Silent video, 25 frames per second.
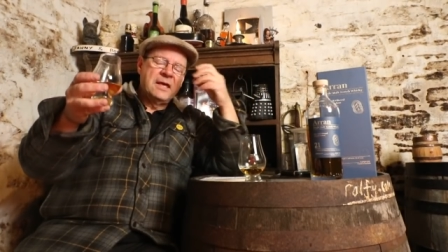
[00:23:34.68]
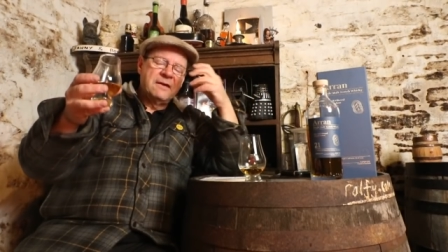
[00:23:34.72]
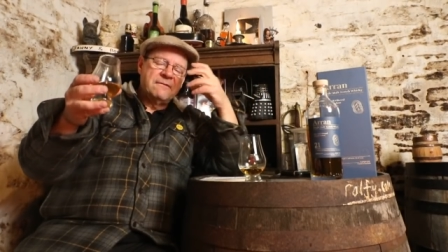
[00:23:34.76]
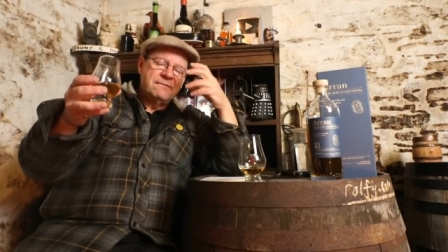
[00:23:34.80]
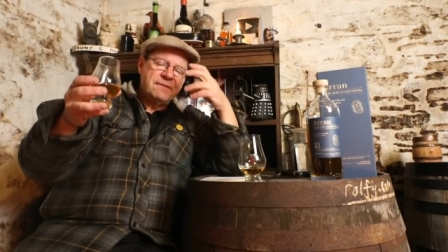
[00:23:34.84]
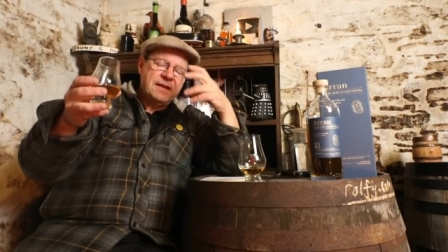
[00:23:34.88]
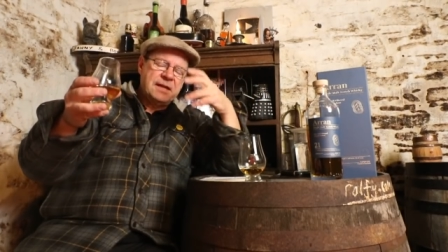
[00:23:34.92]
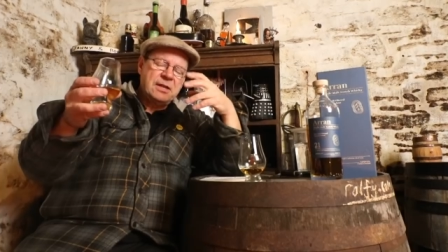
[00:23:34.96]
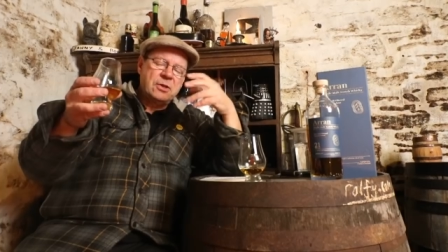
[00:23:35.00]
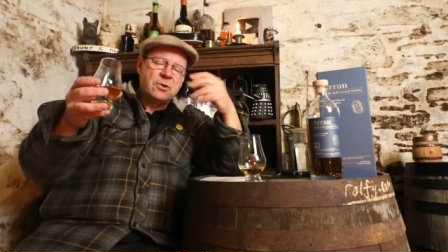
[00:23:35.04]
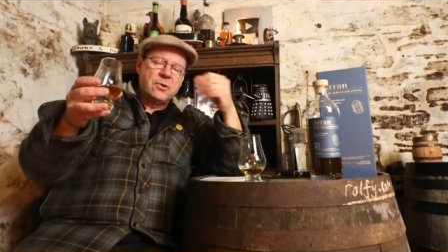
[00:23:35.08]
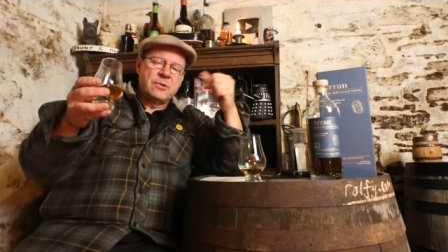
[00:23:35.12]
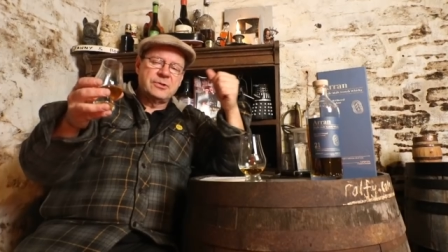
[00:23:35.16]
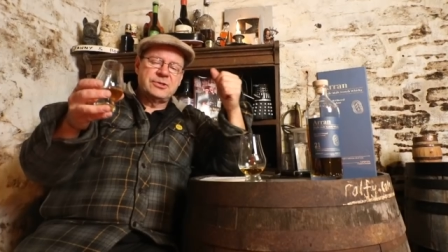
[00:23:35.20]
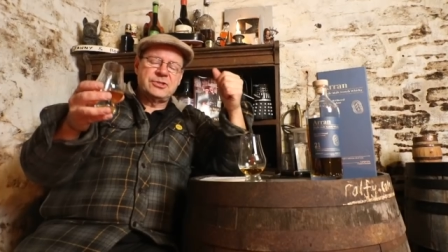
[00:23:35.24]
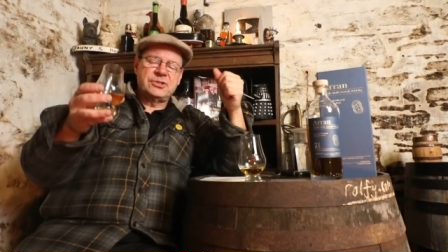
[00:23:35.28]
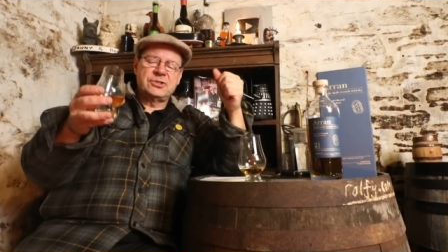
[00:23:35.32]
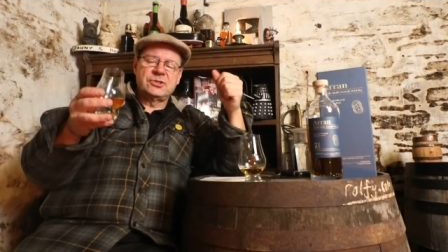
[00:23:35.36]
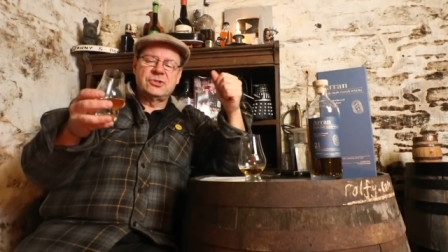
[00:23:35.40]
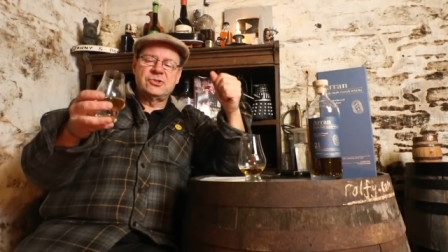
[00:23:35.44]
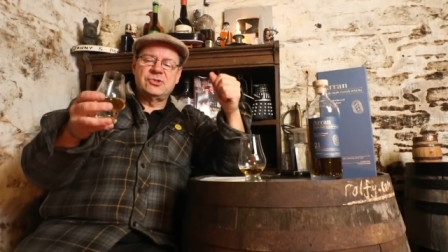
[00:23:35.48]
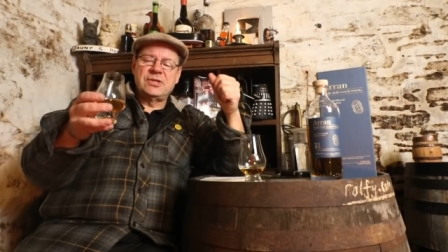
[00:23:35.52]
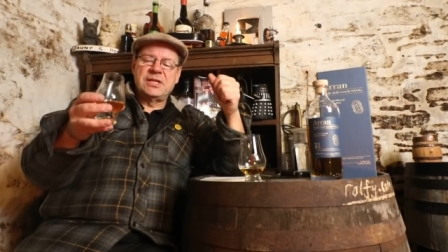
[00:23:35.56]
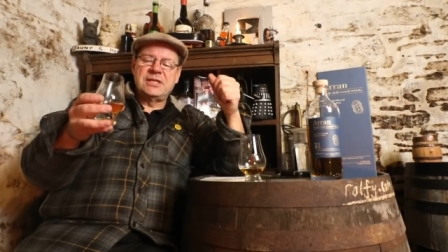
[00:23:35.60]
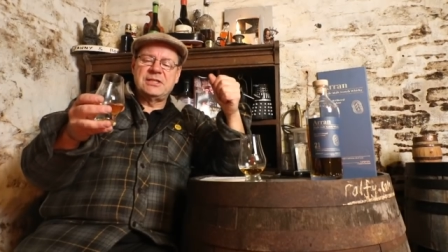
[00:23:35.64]
Very
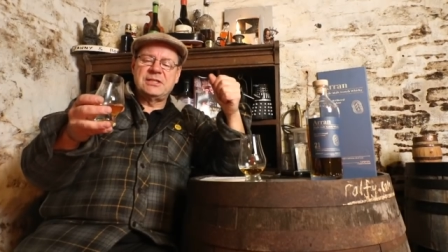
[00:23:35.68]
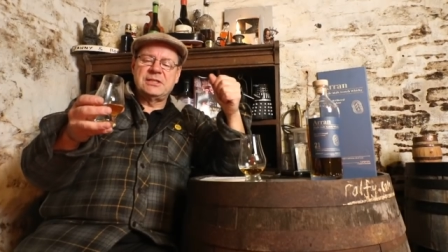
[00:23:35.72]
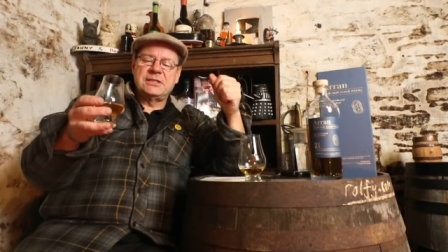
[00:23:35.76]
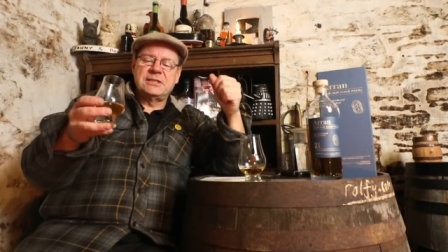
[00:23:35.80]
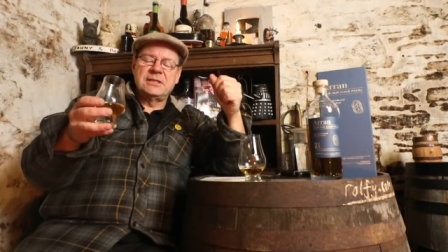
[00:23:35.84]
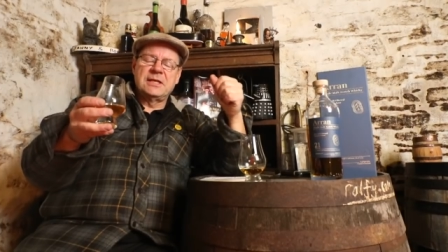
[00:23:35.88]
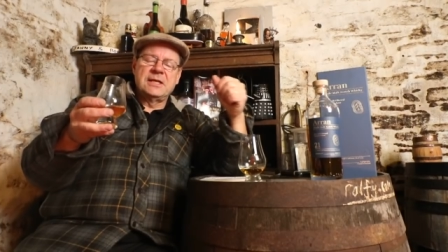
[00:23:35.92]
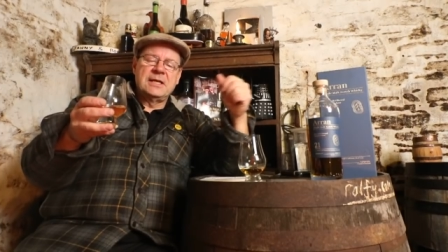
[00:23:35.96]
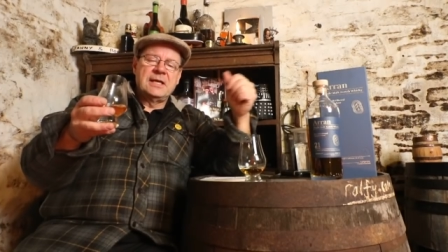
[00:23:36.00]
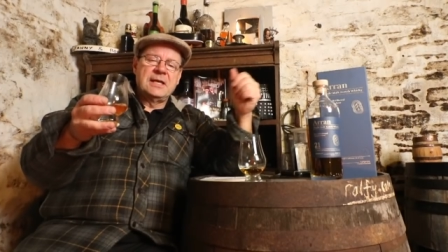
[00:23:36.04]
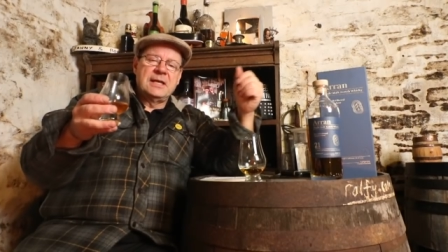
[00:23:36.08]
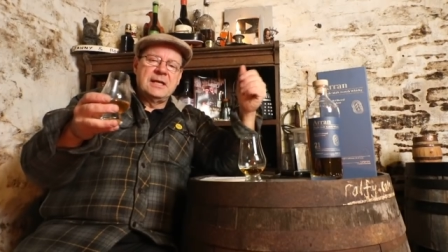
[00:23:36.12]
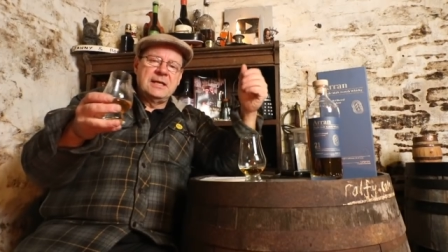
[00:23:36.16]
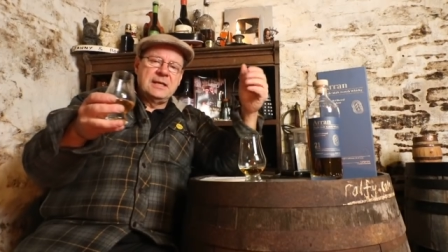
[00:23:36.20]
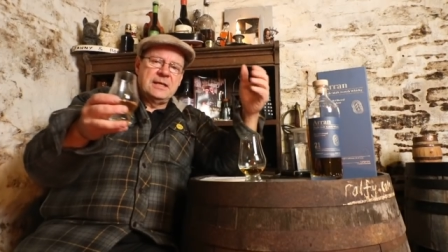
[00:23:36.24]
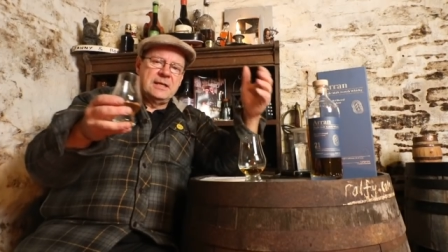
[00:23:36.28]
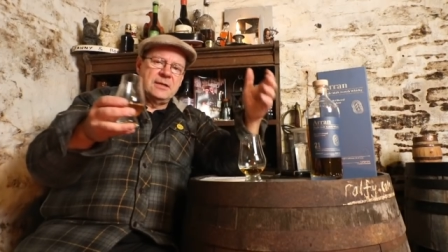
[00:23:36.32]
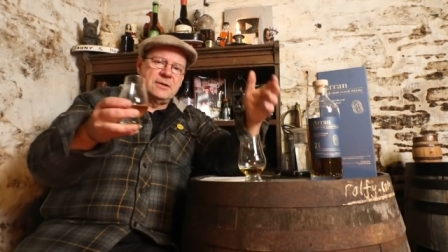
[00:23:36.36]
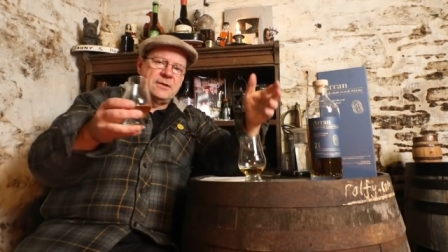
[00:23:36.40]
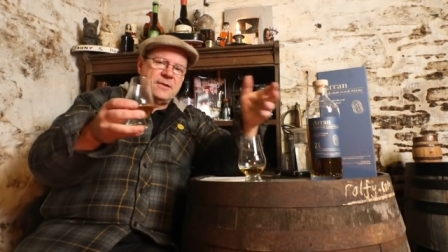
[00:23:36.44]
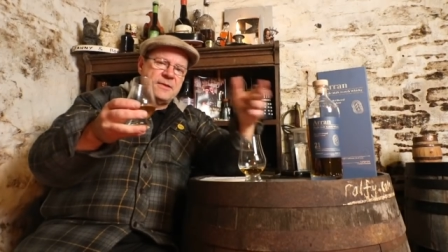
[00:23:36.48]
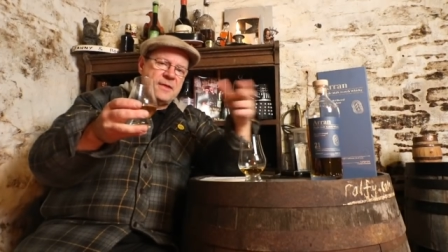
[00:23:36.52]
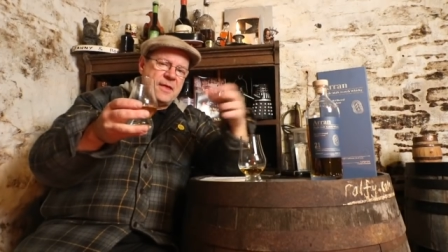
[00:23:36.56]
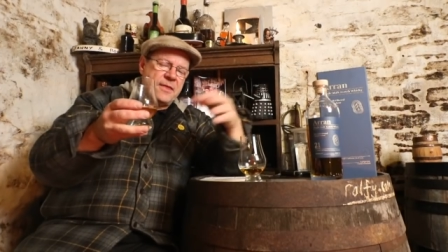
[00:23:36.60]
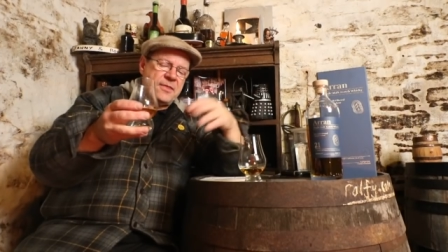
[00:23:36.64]
concentrated.
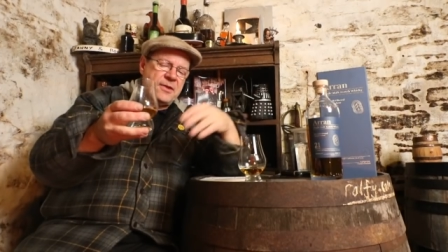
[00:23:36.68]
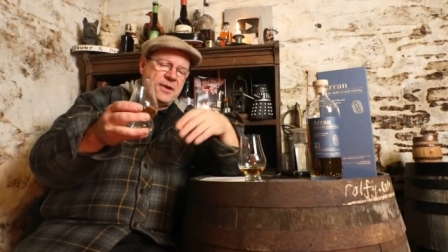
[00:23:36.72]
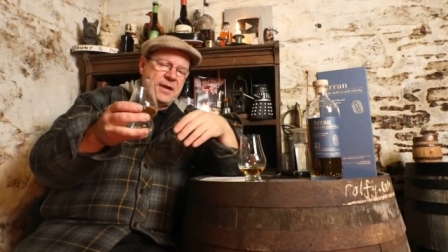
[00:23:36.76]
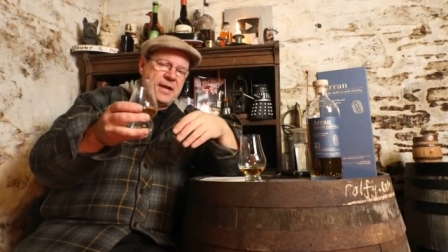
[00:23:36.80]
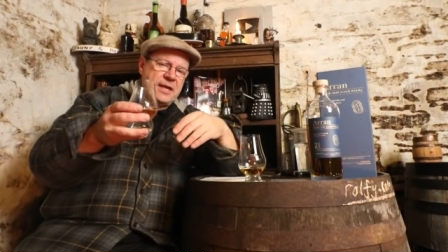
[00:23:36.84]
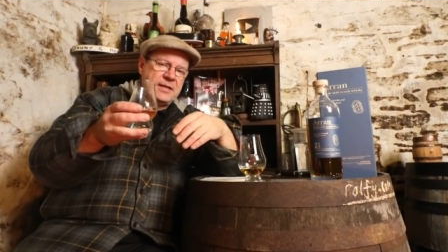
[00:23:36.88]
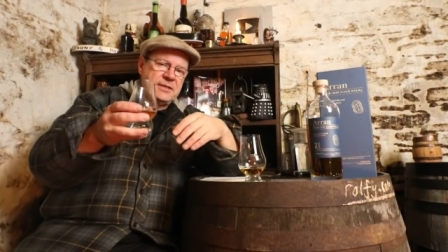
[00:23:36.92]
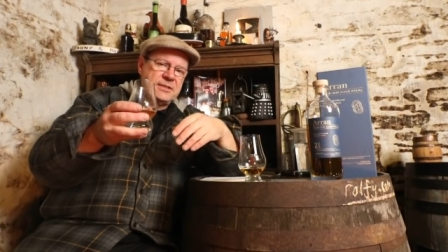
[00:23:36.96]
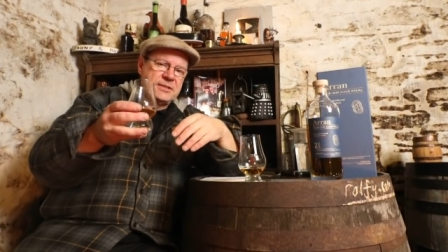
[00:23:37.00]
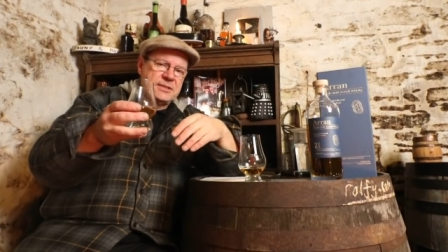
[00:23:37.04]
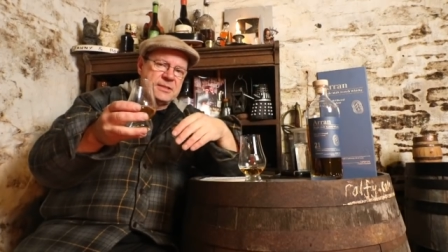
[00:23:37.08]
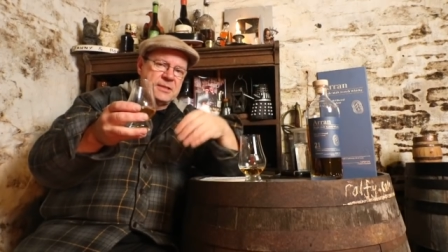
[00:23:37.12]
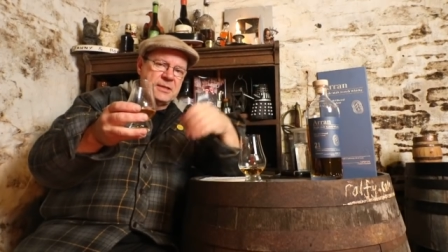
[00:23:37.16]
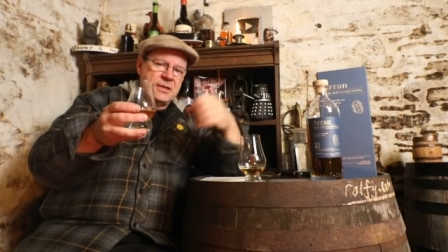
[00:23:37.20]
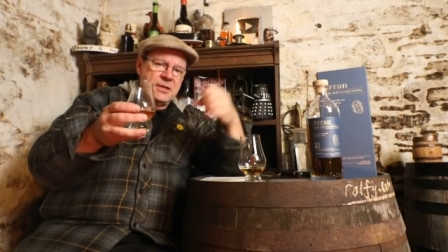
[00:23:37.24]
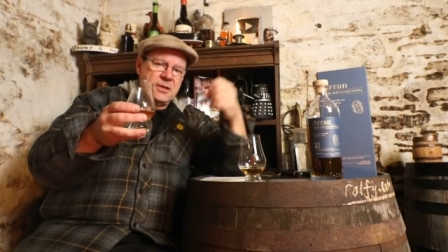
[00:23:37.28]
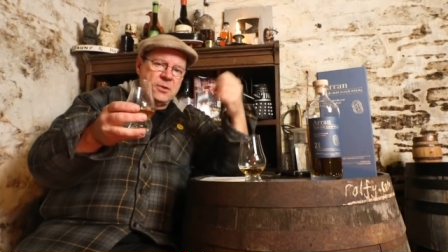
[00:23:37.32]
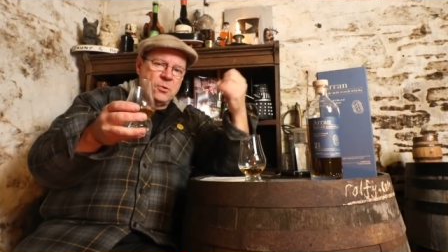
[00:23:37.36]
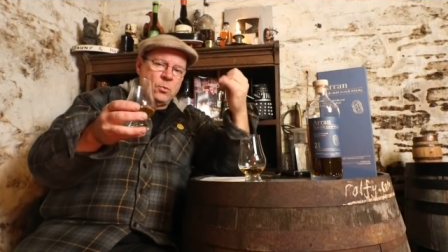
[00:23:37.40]
Here at the other end,